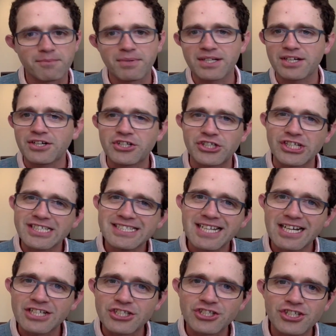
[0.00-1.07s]
but you're just
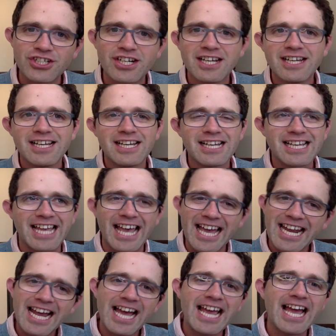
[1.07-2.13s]
not sure,
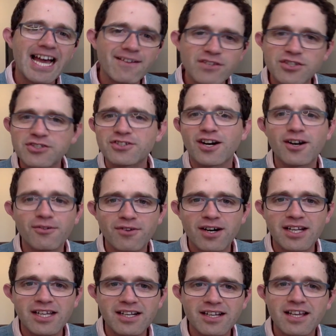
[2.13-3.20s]
can I have you start
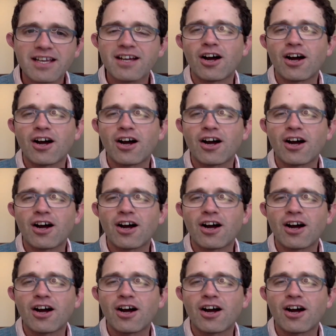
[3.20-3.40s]
running?